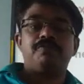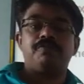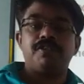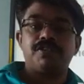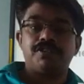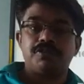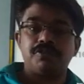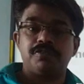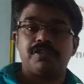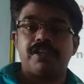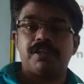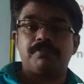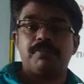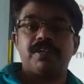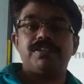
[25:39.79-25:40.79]
fixed to
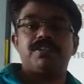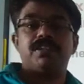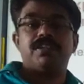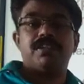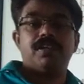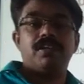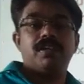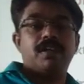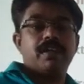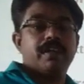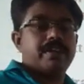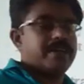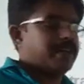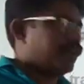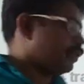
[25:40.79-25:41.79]
take place in the
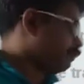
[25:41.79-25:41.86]
near